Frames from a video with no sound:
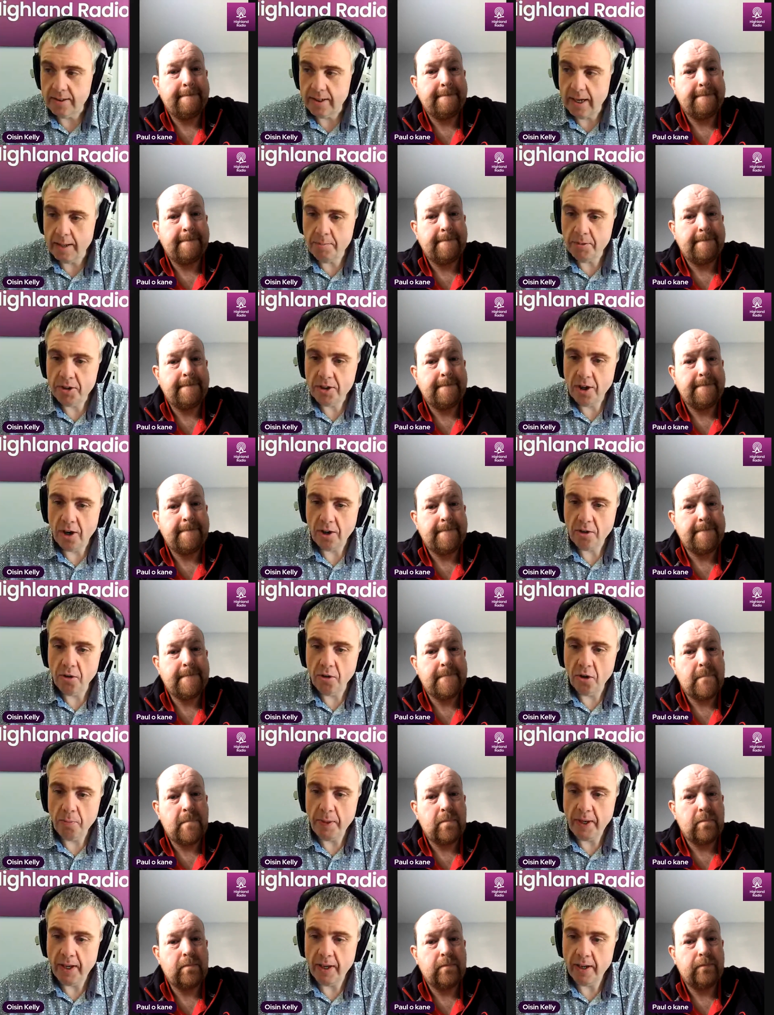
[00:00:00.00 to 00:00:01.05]
Speaker 1: to Talk
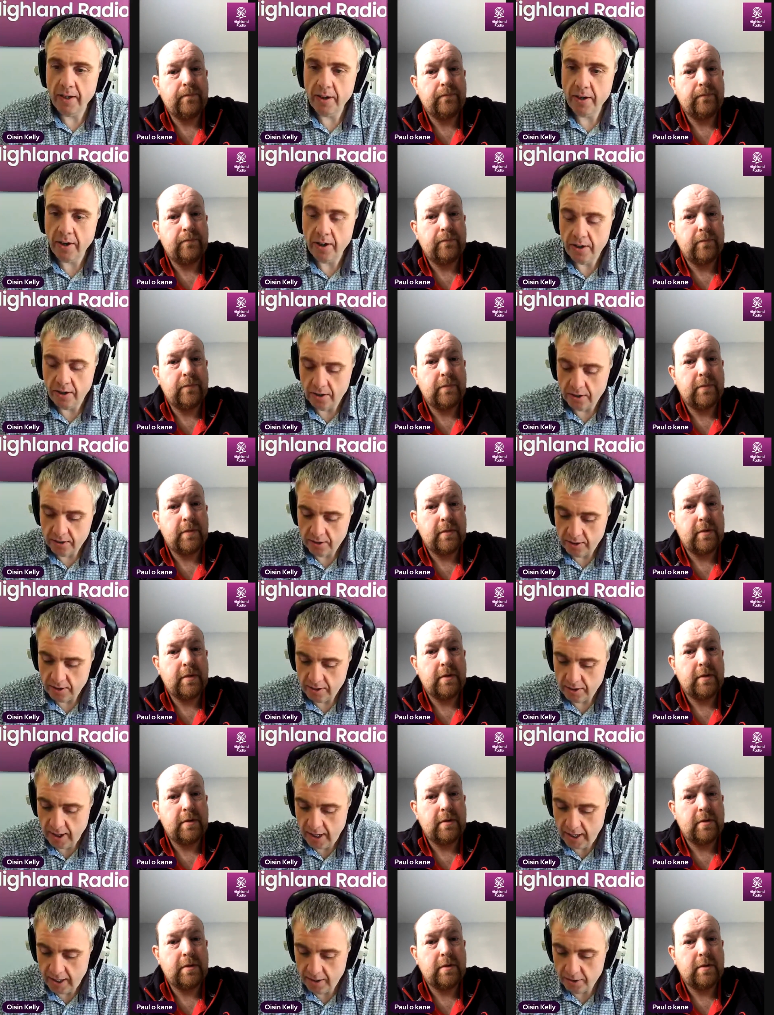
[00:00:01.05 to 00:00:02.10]
Rugby here now on,
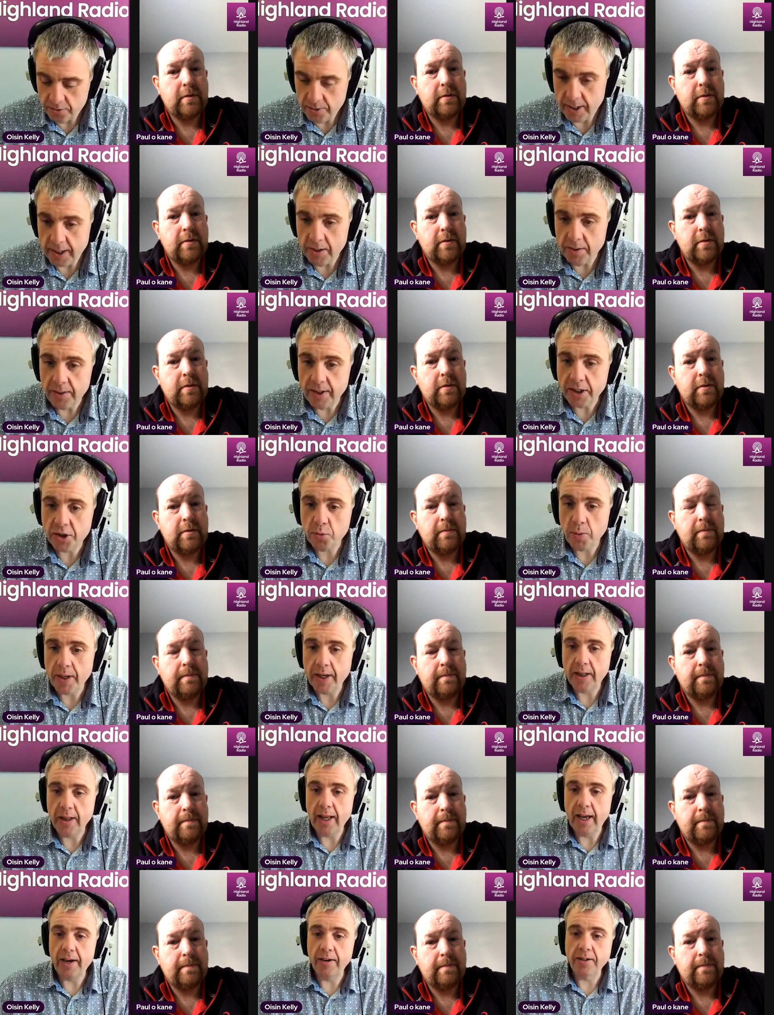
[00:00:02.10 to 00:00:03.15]
on Highland Radio. And this
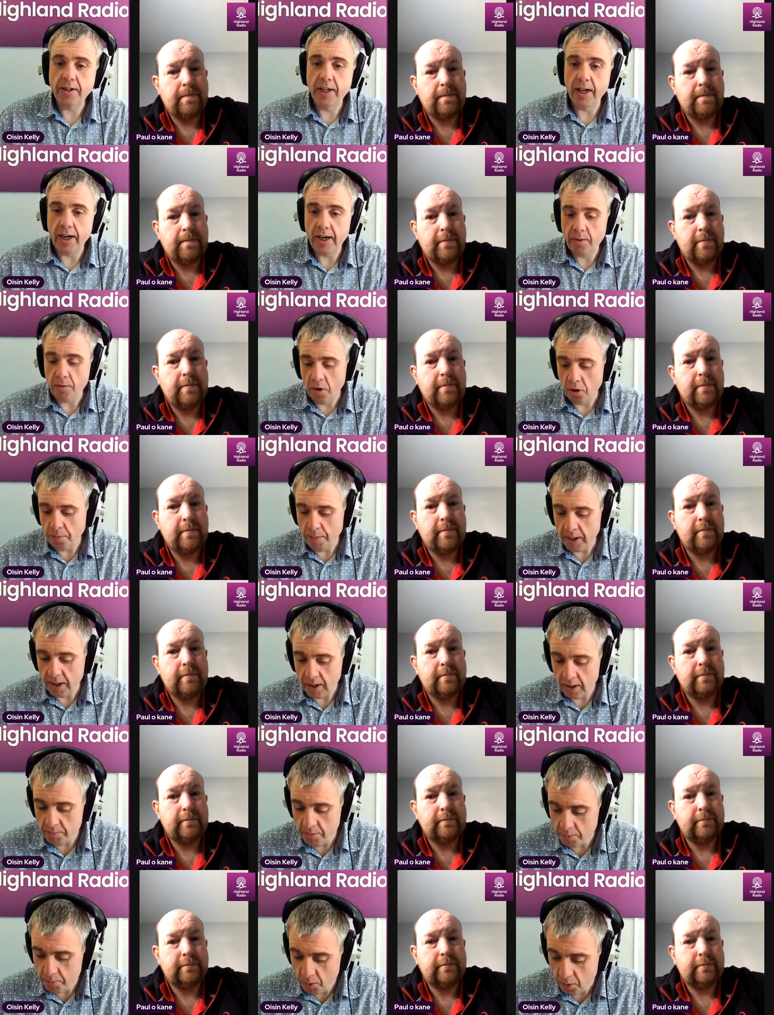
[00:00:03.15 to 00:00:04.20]
week, Letterkenny Rugby
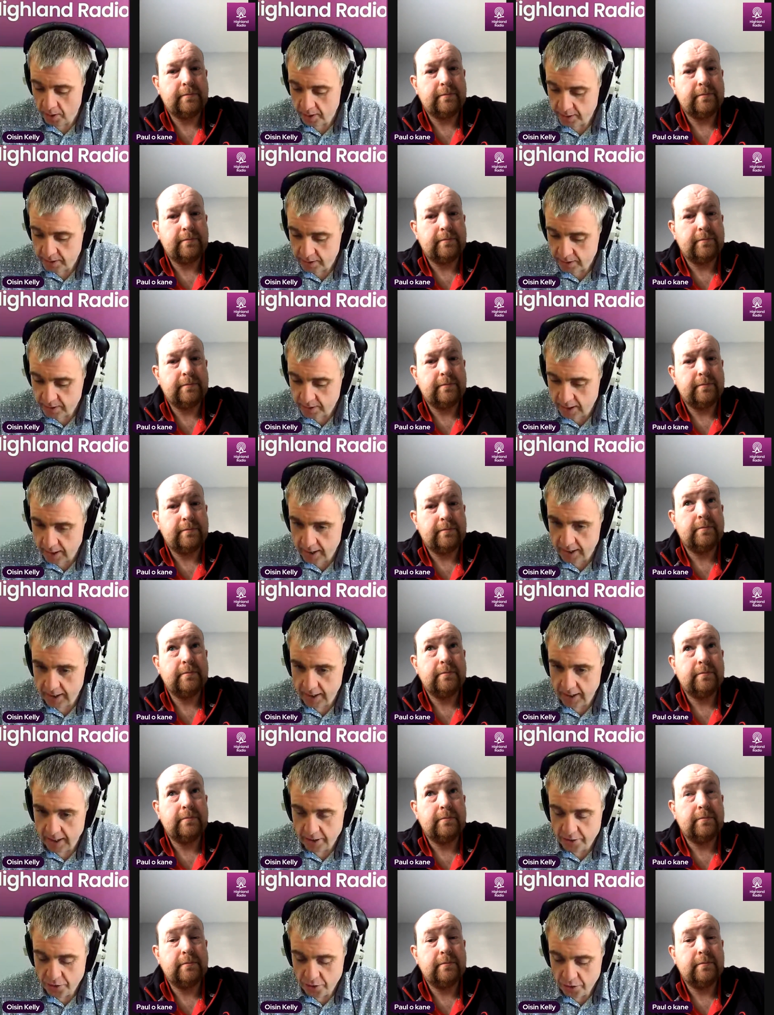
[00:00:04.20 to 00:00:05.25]
Club appointed
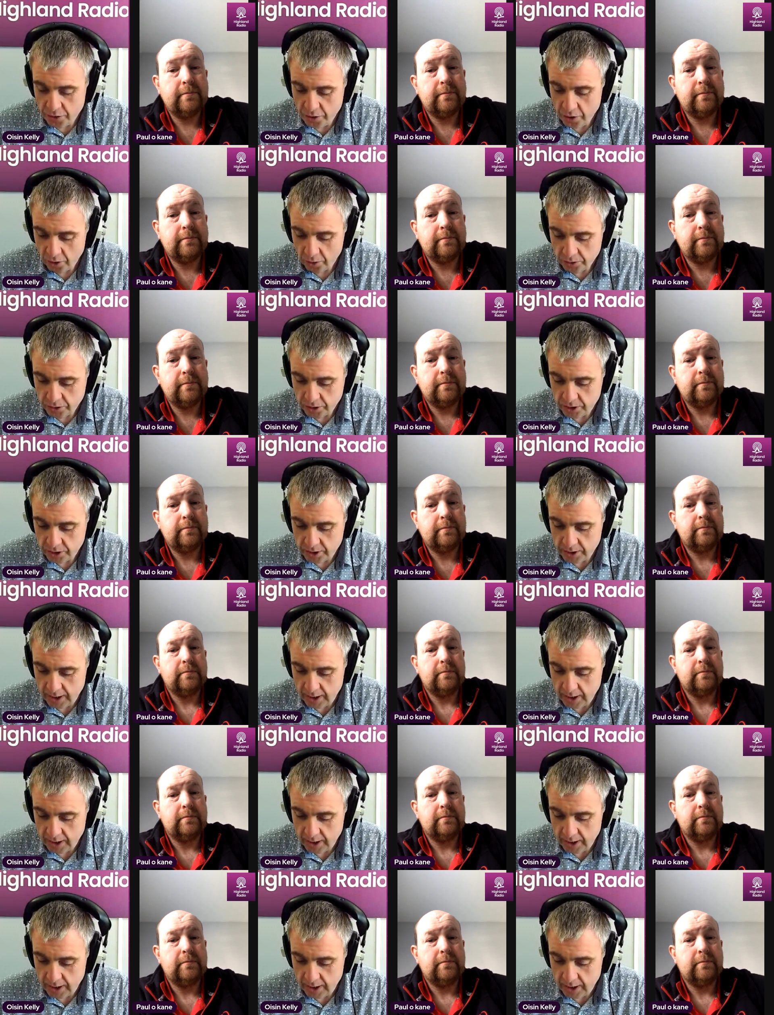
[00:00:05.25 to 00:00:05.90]
uh, a new coach